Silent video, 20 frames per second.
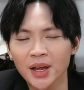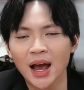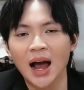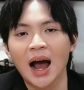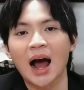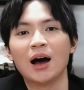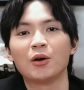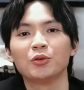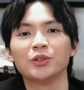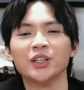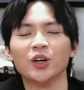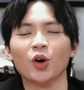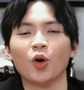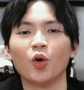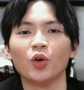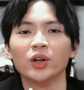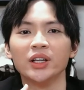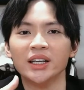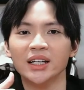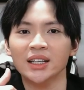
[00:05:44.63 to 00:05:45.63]
How the
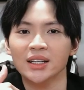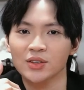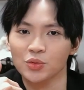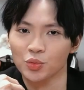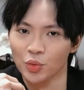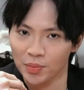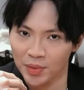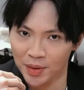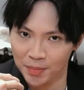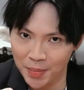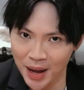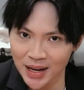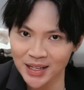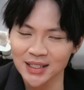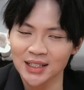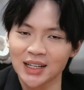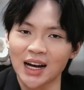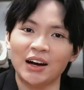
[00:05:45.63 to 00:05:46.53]
audience would be better